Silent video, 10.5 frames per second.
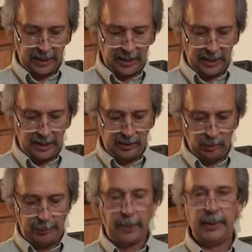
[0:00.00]
and it
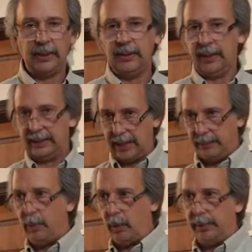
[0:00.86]
will permanently at
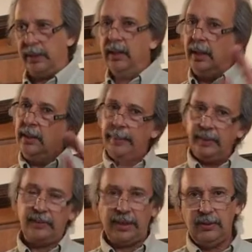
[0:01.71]
that moment be
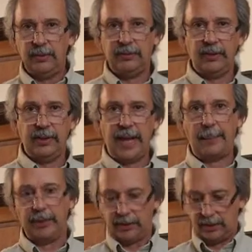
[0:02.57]
set to a certain
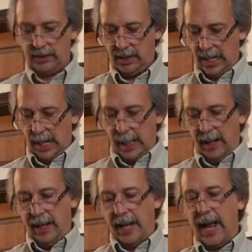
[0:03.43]
aperture.
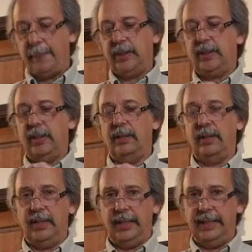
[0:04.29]

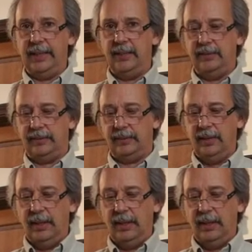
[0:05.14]
Aperture is,